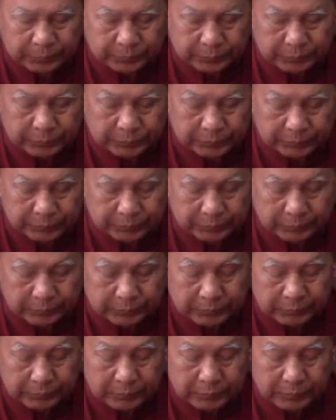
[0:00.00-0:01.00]

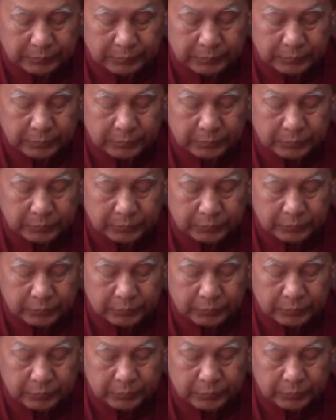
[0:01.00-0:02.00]

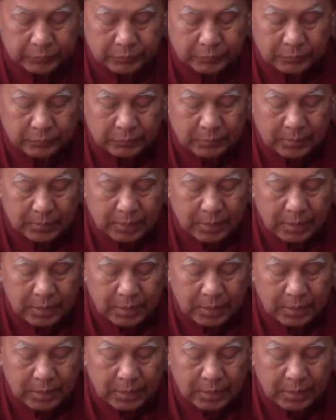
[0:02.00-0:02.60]
(no one is talking)